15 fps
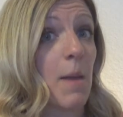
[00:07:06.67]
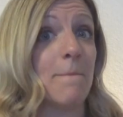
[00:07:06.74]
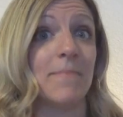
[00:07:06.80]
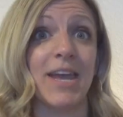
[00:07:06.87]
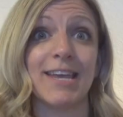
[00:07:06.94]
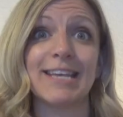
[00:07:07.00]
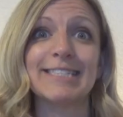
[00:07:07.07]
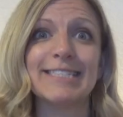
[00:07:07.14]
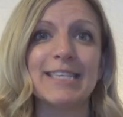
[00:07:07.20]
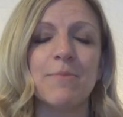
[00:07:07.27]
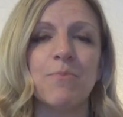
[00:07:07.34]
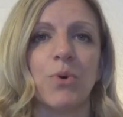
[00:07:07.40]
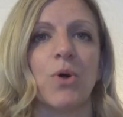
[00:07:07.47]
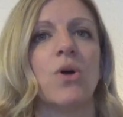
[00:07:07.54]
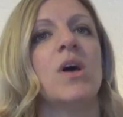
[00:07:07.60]
Make it
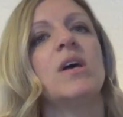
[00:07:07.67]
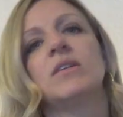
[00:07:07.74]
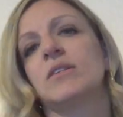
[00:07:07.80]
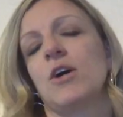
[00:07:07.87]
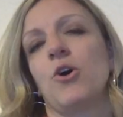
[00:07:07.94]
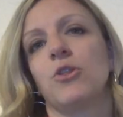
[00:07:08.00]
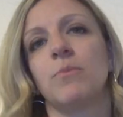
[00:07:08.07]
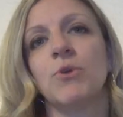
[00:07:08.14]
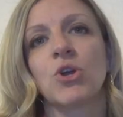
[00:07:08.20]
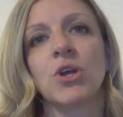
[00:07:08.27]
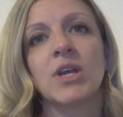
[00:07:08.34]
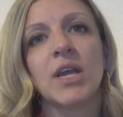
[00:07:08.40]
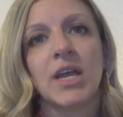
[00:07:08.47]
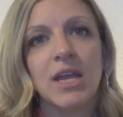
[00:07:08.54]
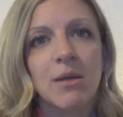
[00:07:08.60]
simple. Tell them you're
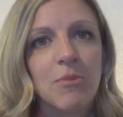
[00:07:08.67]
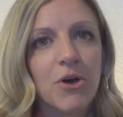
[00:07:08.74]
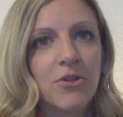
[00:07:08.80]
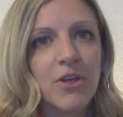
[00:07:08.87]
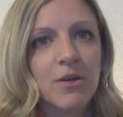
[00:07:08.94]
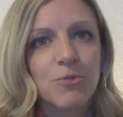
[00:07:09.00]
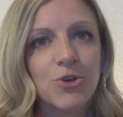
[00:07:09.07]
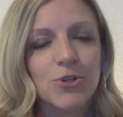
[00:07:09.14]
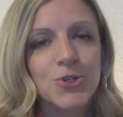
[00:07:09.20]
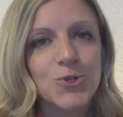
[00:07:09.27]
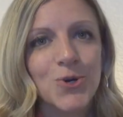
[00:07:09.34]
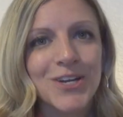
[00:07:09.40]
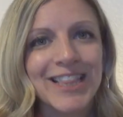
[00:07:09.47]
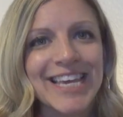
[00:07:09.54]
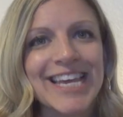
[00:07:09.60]
going to email them your
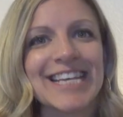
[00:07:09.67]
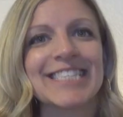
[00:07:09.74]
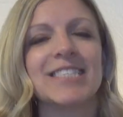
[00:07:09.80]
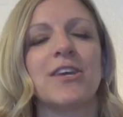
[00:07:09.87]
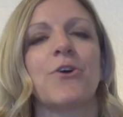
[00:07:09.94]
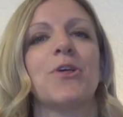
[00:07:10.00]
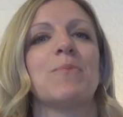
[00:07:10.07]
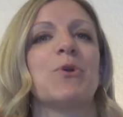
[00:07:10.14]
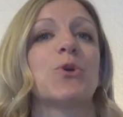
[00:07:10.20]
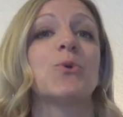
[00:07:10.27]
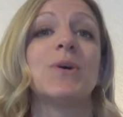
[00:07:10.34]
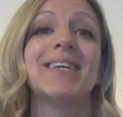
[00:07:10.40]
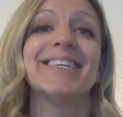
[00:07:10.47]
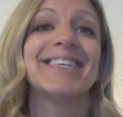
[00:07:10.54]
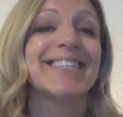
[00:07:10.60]
short links. Tell them you're
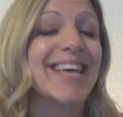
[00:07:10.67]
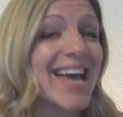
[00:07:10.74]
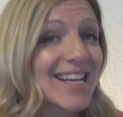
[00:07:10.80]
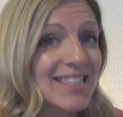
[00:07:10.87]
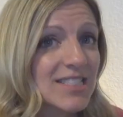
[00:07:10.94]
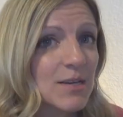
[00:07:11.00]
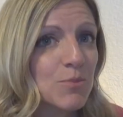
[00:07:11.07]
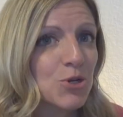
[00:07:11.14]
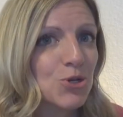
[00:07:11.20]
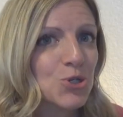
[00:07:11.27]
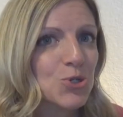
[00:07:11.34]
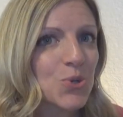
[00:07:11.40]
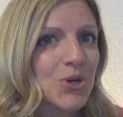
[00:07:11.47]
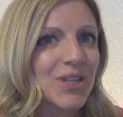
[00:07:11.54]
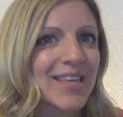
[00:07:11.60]
going to text them your
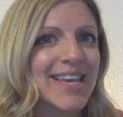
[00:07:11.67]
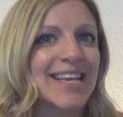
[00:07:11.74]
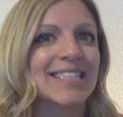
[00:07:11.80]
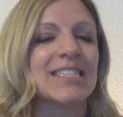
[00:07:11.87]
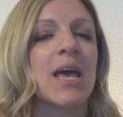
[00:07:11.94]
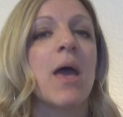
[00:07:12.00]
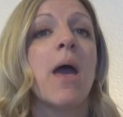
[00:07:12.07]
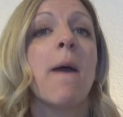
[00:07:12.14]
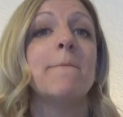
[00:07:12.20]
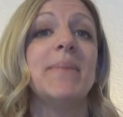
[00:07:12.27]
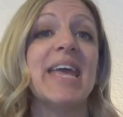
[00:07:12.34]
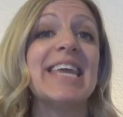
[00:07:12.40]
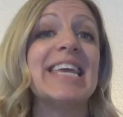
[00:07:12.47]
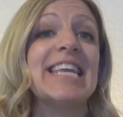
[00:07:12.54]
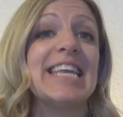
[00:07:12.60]
short links.
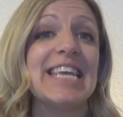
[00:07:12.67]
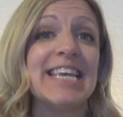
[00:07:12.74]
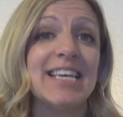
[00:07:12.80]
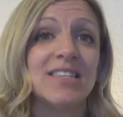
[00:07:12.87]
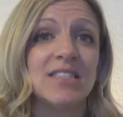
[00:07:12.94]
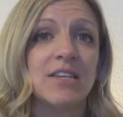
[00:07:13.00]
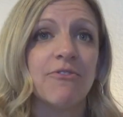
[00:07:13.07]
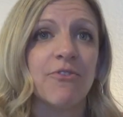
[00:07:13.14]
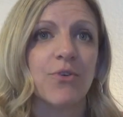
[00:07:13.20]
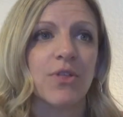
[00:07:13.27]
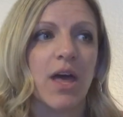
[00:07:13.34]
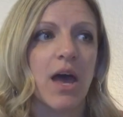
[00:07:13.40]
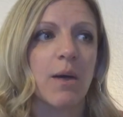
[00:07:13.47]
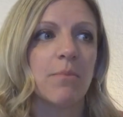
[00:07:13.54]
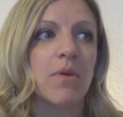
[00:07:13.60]
Make it easy for
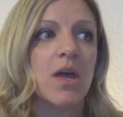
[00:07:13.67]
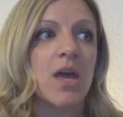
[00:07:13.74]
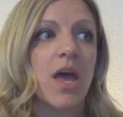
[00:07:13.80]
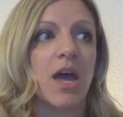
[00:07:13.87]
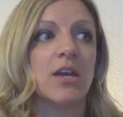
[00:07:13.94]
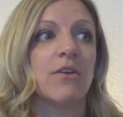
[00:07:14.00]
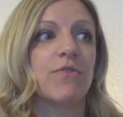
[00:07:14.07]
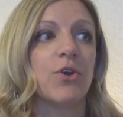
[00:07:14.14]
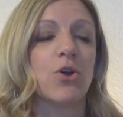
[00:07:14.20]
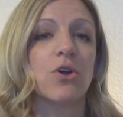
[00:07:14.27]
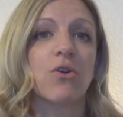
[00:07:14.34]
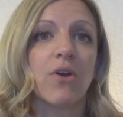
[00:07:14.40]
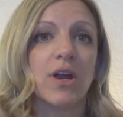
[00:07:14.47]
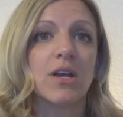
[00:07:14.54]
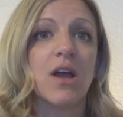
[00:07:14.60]
them. And if they're
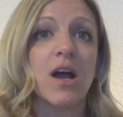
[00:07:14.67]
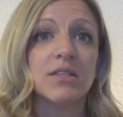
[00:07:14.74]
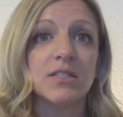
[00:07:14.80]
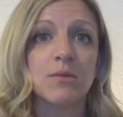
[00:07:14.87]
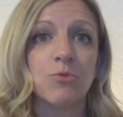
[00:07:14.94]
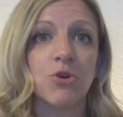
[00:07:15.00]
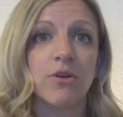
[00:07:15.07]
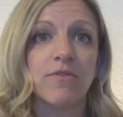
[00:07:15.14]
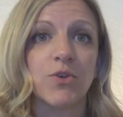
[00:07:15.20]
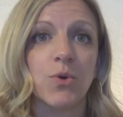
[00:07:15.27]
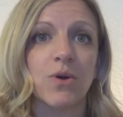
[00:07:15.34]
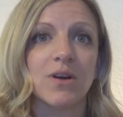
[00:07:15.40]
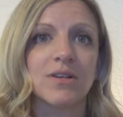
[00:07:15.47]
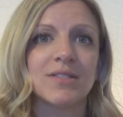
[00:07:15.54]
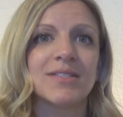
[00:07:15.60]
a great customer of
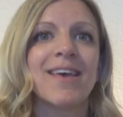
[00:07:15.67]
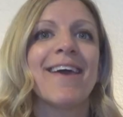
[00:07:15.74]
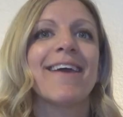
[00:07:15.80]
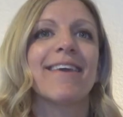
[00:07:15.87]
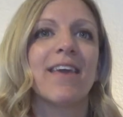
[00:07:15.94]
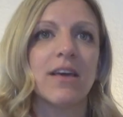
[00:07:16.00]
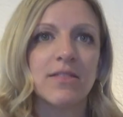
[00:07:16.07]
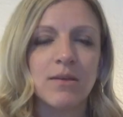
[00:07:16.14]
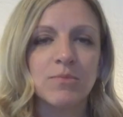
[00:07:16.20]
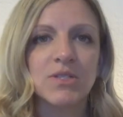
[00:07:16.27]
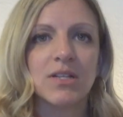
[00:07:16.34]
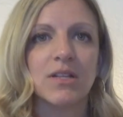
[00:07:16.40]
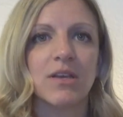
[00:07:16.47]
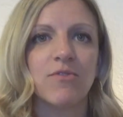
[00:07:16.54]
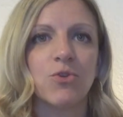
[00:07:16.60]
yours, get them
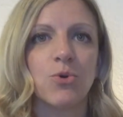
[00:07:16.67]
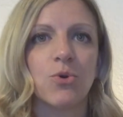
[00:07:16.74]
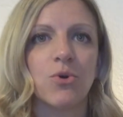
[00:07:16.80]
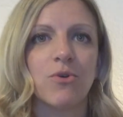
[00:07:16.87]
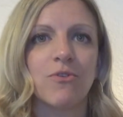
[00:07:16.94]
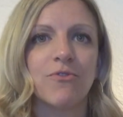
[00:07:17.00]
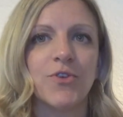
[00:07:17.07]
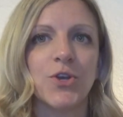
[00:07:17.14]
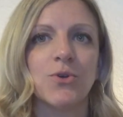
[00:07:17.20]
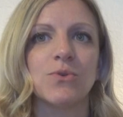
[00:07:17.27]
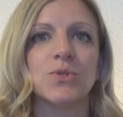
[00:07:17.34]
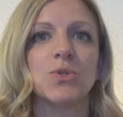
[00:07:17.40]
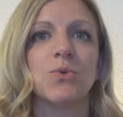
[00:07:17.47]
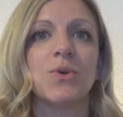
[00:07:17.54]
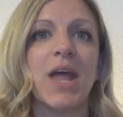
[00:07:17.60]
to leave you a review.
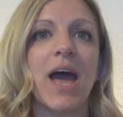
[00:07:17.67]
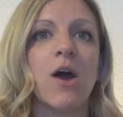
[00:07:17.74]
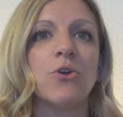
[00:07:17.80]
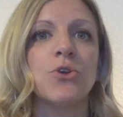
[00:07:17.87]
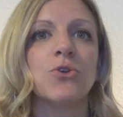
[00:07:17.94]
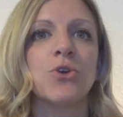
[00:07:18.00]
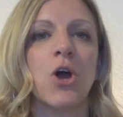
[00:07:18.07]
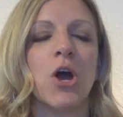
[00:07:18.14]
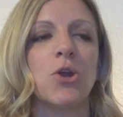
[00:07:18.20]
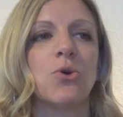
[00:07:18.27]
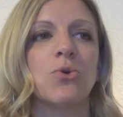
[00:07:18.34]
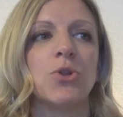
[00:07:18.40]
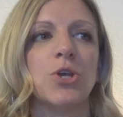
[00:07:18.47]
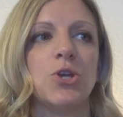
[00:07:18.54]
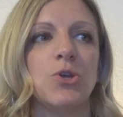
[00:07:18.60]
So now you're not
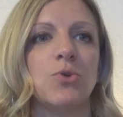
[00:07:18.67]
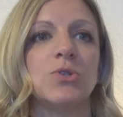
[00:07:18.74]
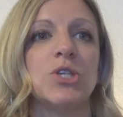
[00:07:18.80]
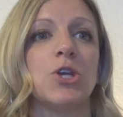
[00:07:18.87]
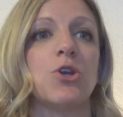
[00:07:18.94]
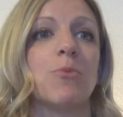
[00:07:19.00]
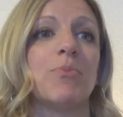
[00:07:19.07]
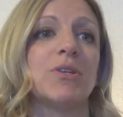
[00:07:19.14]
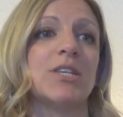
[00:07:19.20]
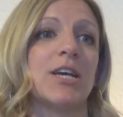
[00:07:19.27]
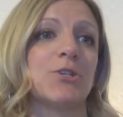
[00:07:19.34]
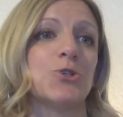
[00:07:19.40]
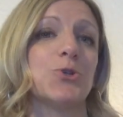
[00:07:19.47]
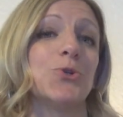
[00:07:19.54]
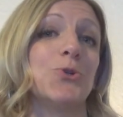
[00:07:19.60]
only using your
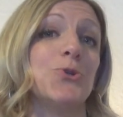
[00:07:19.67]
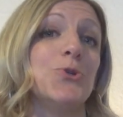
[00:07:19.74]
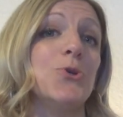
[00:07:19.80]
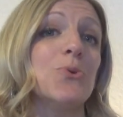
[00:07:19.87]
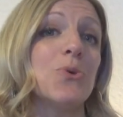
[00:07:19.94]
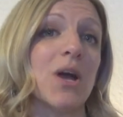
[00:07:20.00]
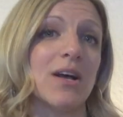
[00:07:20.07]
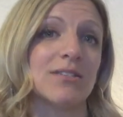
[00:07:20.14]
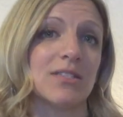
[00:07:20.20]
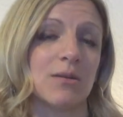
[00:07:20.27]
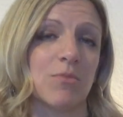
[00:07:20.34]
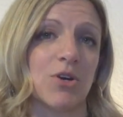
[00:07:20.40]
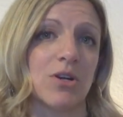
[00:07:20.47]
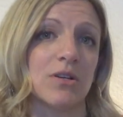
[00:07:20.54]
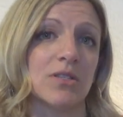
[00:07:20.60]
potential new
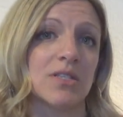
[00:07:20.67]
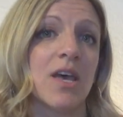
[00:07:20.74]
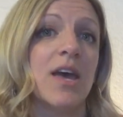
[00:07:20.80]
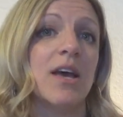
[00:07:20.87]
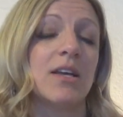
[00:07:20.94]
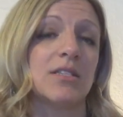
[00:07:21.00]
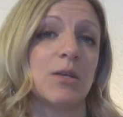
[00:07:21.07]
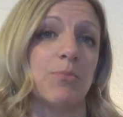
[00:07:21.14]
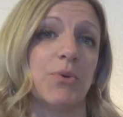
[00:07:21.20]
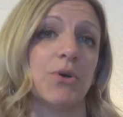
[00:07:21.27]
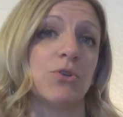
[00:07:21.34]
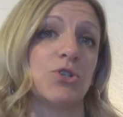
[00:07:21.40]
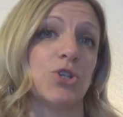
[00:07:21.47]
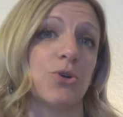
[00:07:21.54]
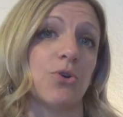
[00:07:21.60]
customers to
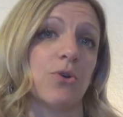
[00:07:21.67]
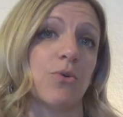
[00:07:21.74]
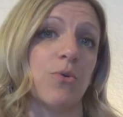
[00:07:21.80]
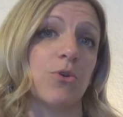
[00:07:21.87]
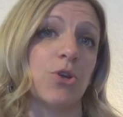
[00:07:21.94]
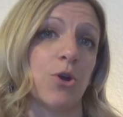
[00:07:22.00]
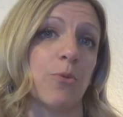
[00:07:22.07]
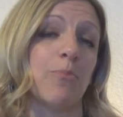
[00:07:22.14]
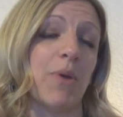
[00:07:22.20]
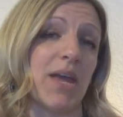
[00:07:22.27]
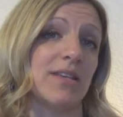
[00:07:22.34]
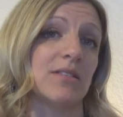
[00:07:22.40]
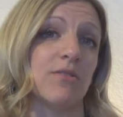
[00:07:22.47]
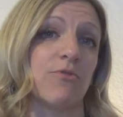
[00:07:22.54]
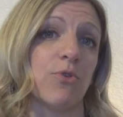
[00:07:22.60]
build your
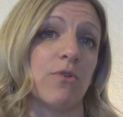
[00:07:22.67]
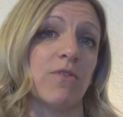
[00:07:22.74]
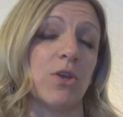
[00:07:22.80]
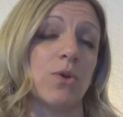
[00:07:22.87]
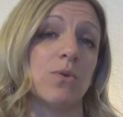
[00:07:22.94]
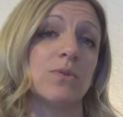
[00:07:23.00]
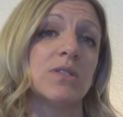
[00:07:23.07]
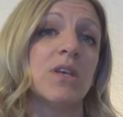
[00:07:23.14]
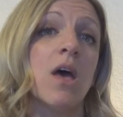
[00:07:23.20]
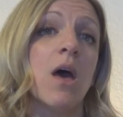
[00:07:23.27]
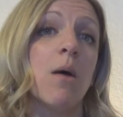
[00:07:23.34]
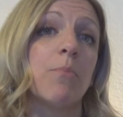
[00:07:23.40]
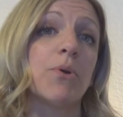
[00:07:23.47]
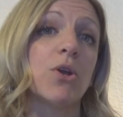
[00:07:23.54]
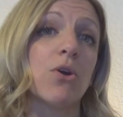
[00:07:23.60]
base of reviews,
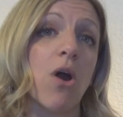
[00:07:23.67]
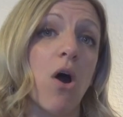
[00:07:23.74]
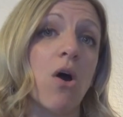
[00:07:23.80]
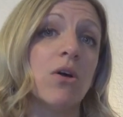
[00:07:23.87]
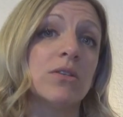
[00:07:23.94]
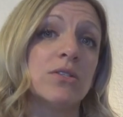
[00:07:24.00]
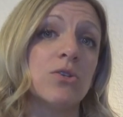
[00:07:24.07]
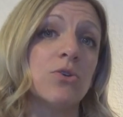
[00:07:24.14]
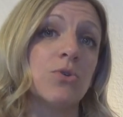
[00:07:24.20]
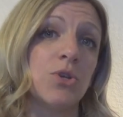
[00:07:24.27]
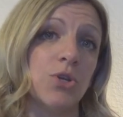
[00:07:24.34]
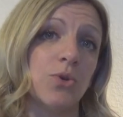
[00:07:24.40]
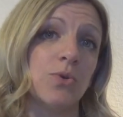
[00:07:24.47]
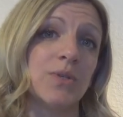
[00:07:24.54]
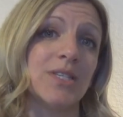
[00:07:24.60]
but you're also
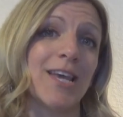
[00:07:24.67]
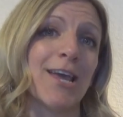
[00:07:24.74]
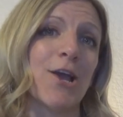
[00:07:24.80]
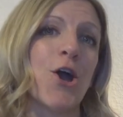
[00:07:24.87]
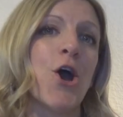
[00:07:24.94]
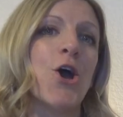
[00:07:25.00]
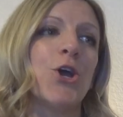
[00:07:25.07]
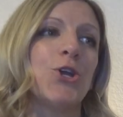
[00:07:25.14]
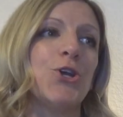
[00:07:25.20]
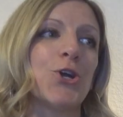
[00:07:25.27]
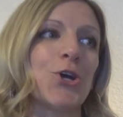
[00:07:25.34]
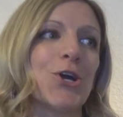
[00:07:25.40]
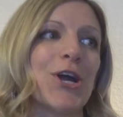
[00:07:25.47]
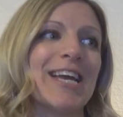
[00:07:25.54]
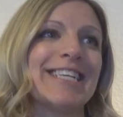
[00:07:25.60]
using
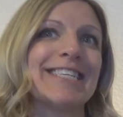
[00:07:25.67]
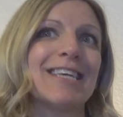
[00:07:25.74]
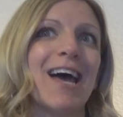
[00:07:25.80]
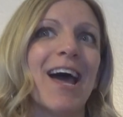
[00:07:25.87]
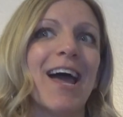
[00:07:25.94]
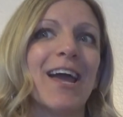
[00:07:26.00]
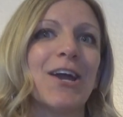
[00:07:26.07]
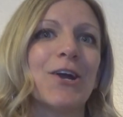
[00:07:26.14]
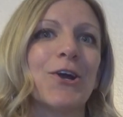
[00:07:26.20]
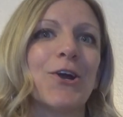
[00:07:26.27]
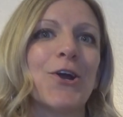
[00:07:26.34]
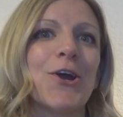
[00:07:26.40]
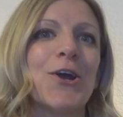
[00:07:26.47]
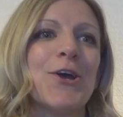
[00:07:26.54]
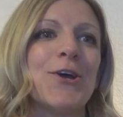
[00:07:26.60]
your
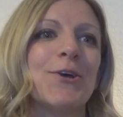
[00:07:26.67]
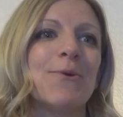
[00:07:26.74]
entire